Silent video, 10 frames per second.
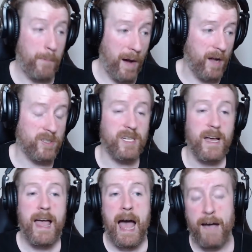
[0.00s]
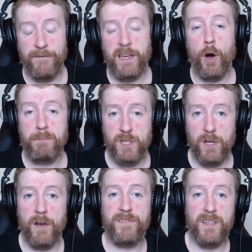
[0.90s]
But having
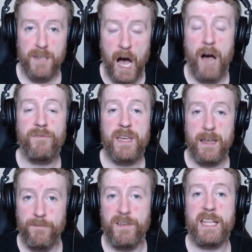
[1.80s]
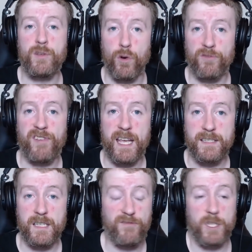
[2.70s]
observed Na'Vi in veto phases,